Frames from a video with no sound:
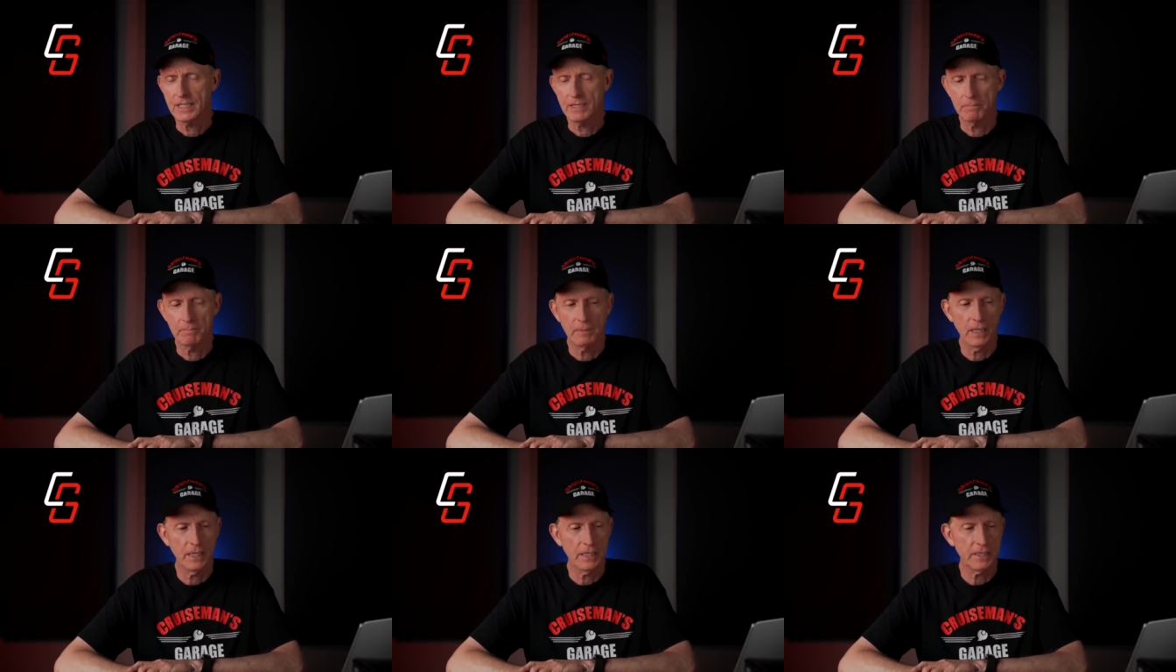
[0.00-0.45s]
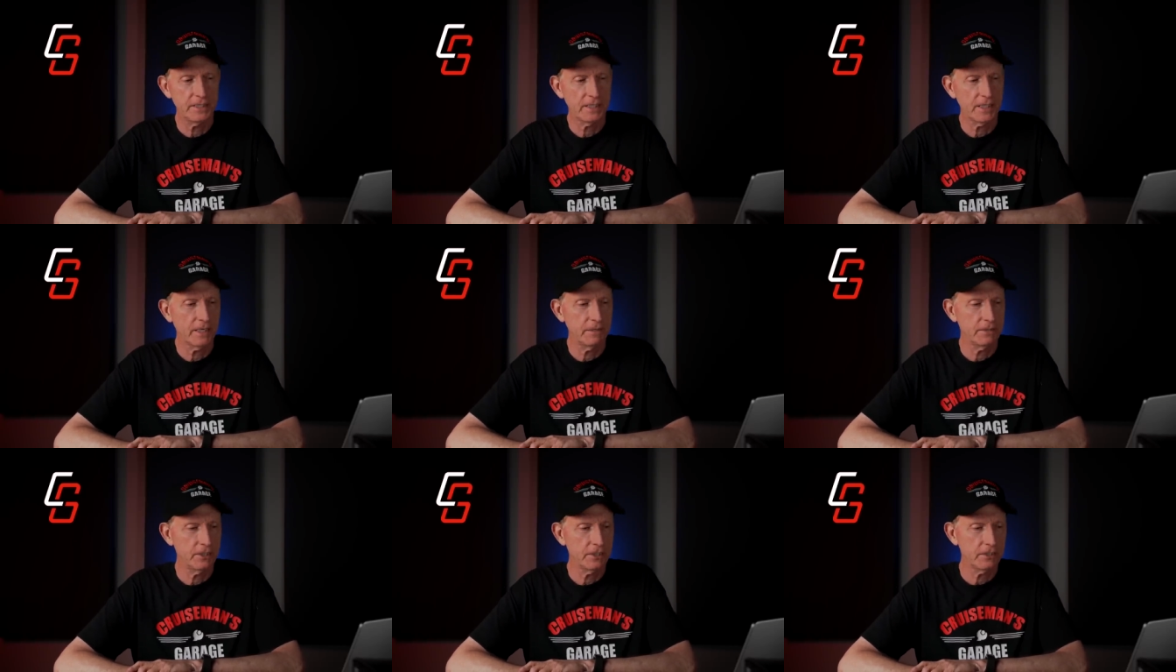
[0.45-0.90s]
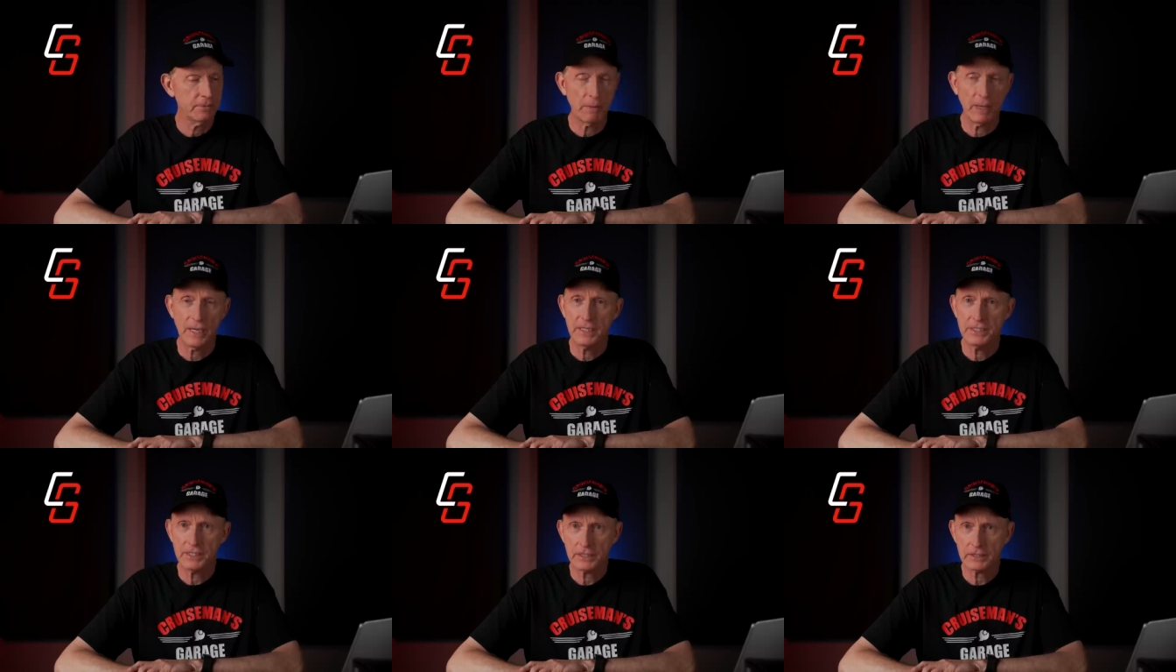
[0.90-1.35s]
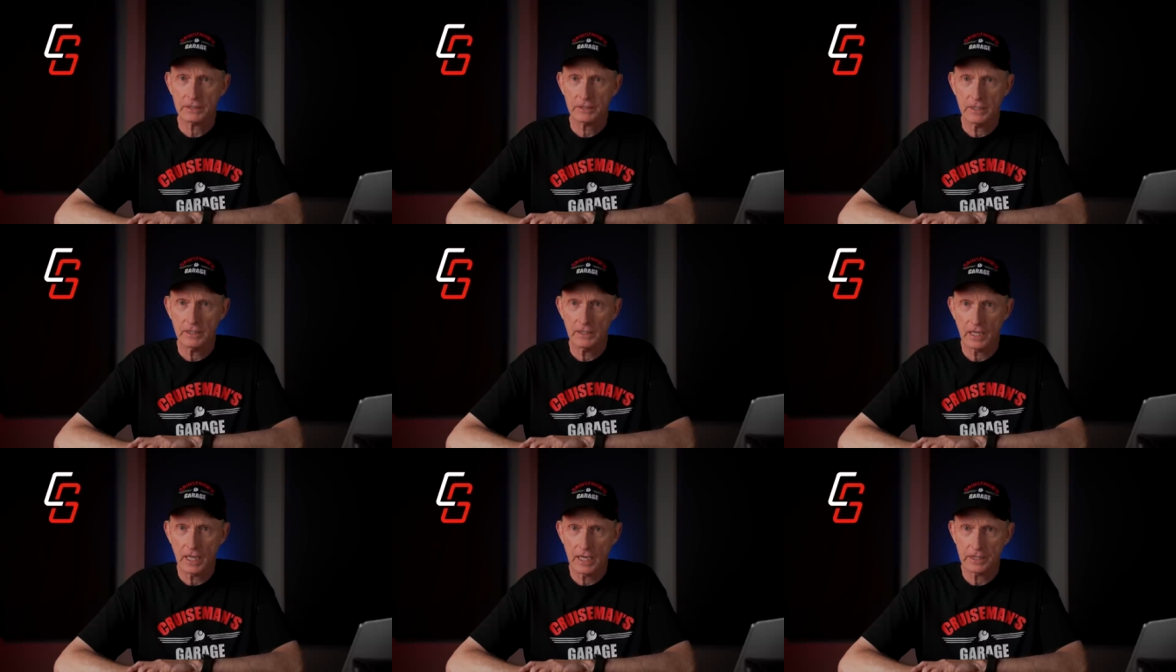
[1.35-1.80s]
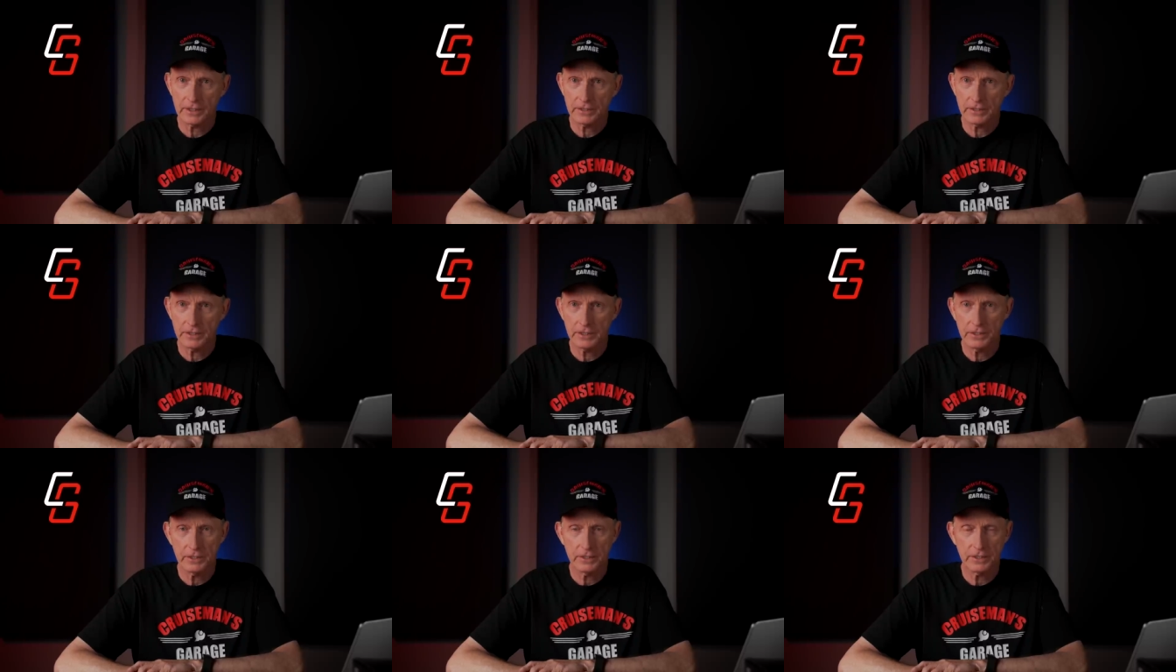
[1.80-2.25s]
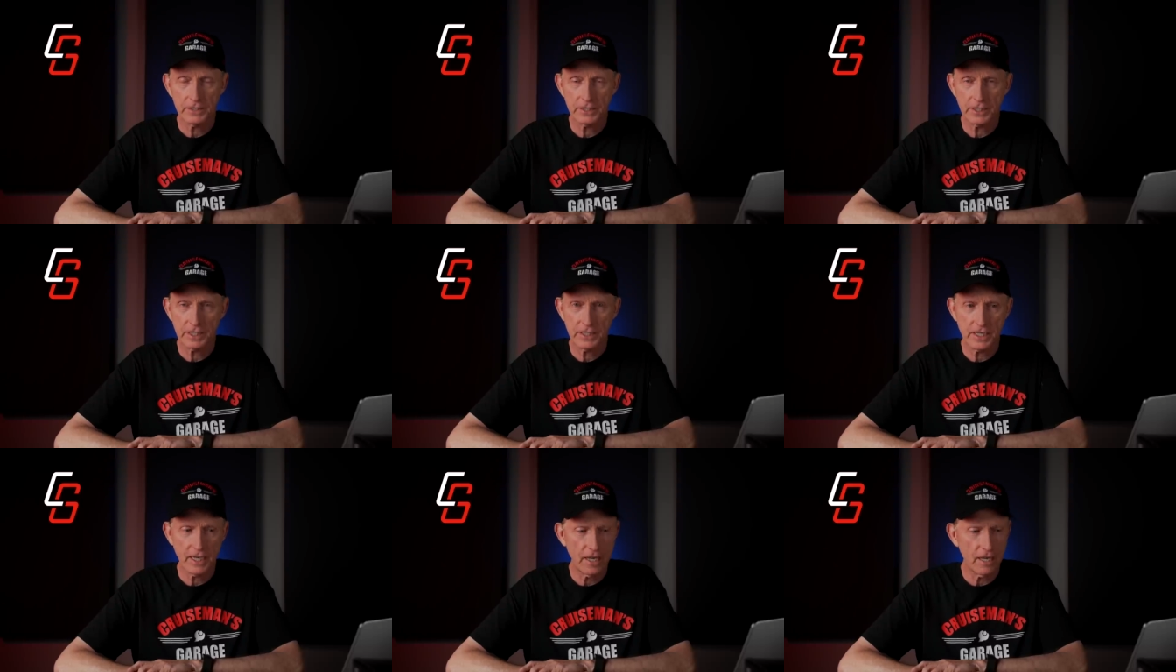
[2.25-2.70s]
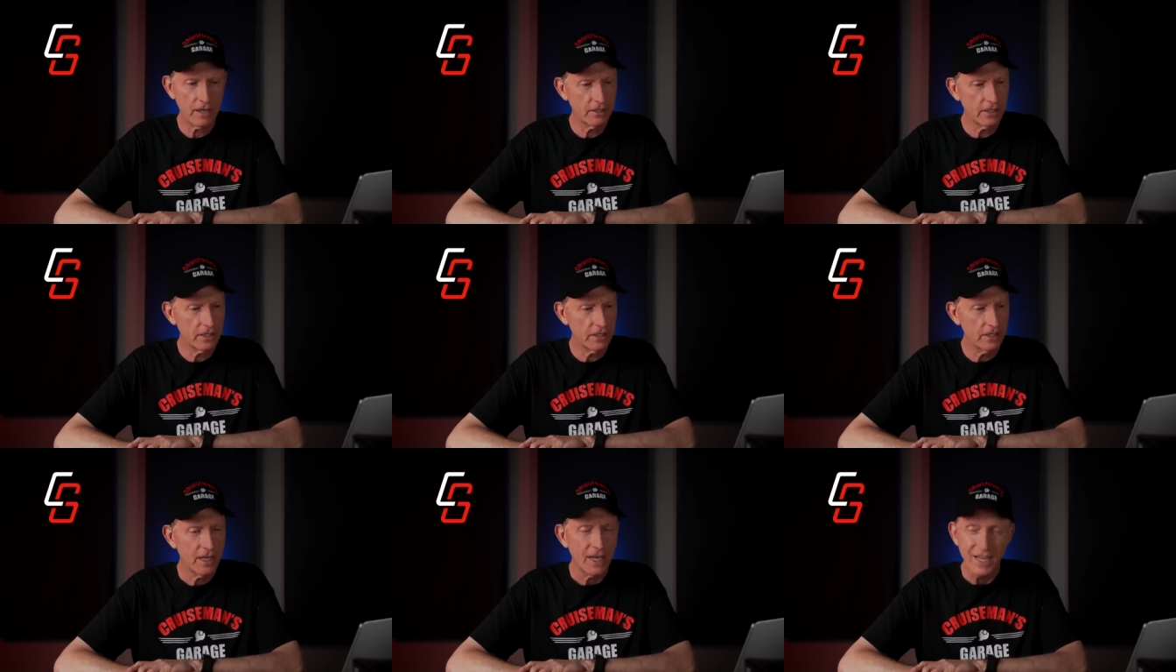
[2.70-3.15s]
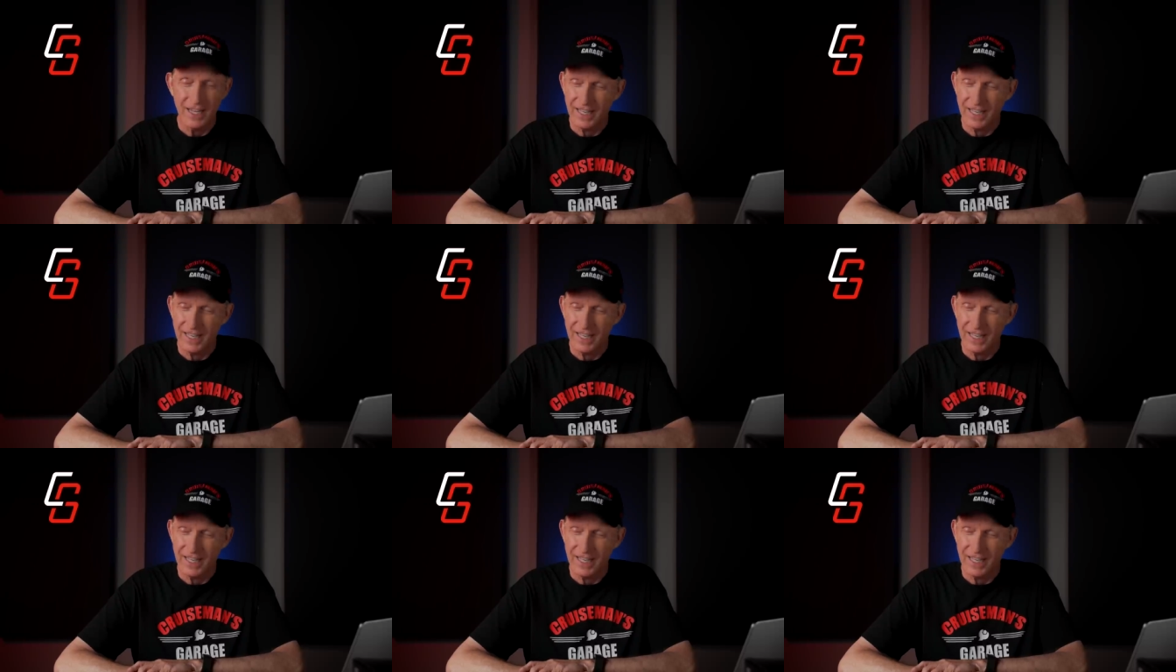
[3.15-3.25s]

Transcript: but I just basically like to sit down and,